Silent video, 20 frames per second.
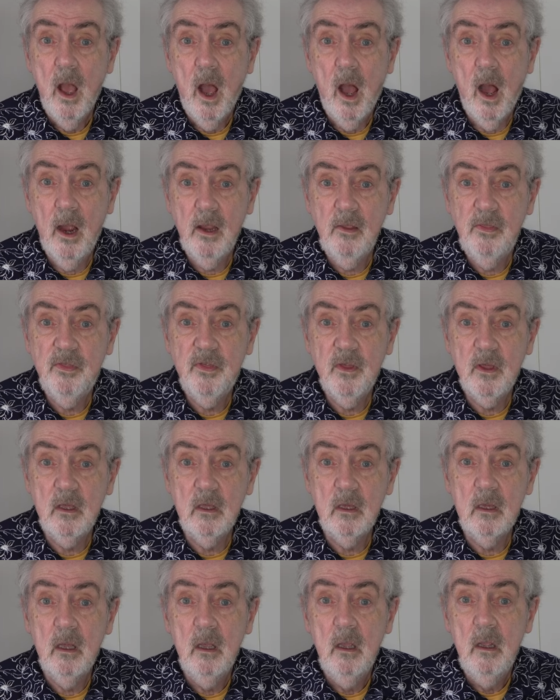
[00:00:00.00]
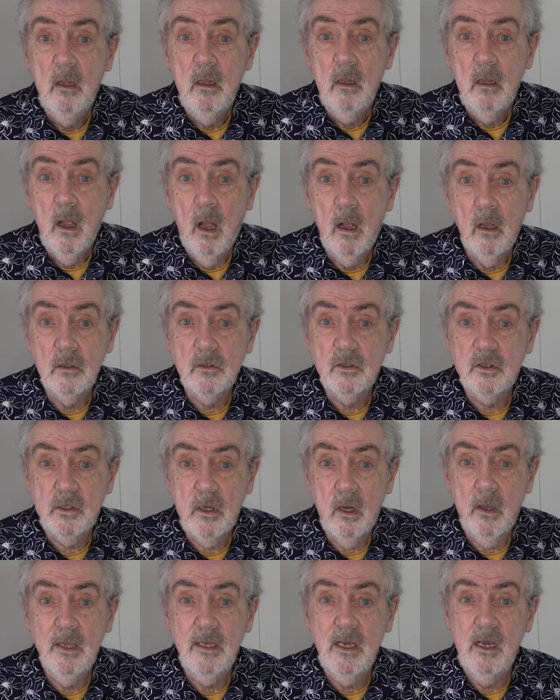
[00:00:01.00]
I think
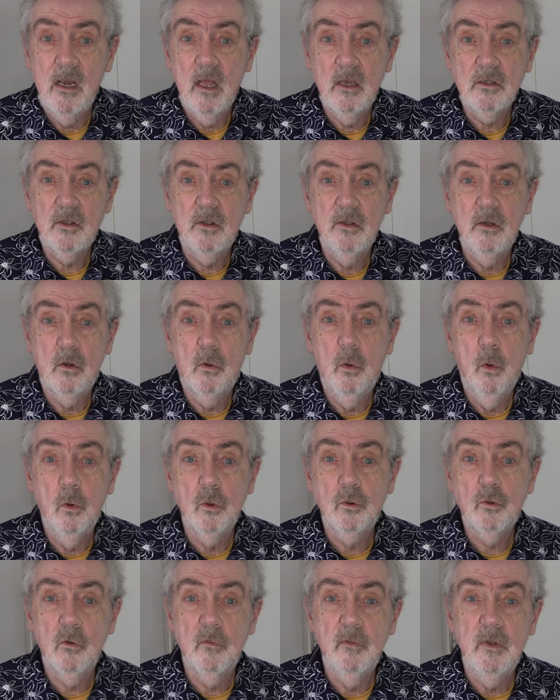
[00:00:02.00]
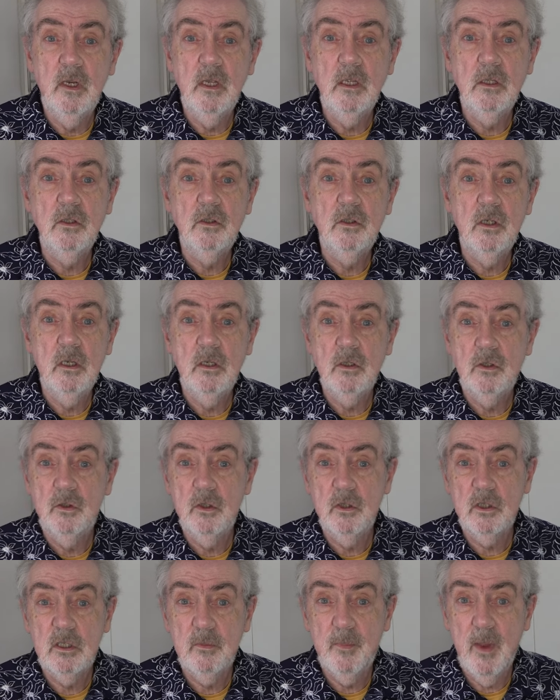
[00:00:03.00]
slightly less than 1/4 of an inch is
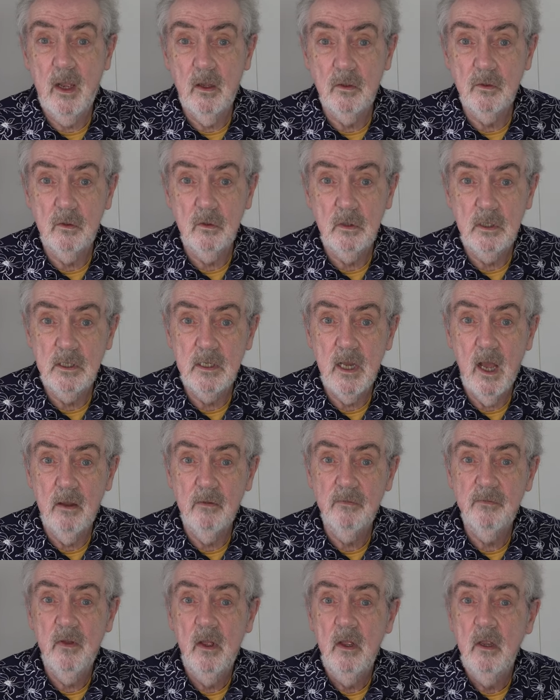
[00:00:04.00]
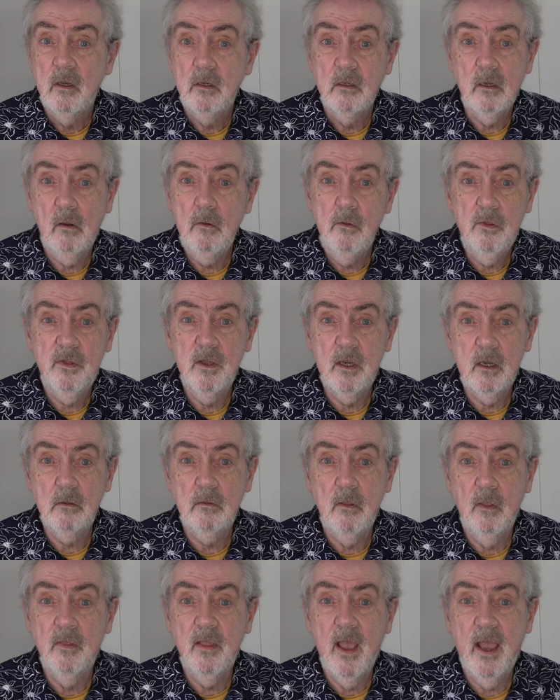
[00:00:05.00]
just about good enough, no thicker
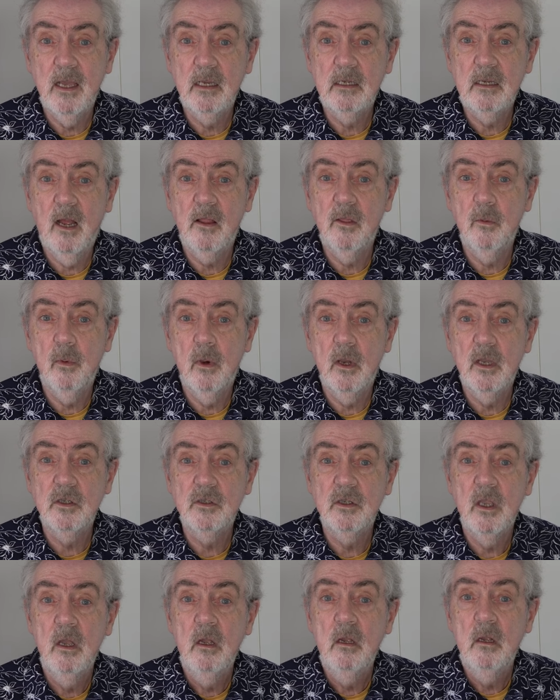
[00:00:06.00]
than that, otherwise